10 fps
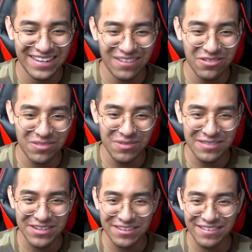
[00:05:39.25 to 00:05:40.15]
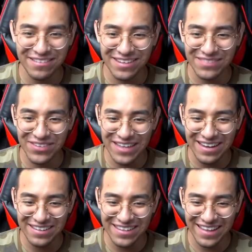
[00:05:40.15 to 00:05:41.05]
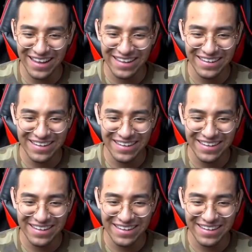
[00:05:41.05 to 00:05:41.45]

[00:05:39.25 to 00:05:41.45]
Ooh, somebody sent me a trade request. But yeah, look at that.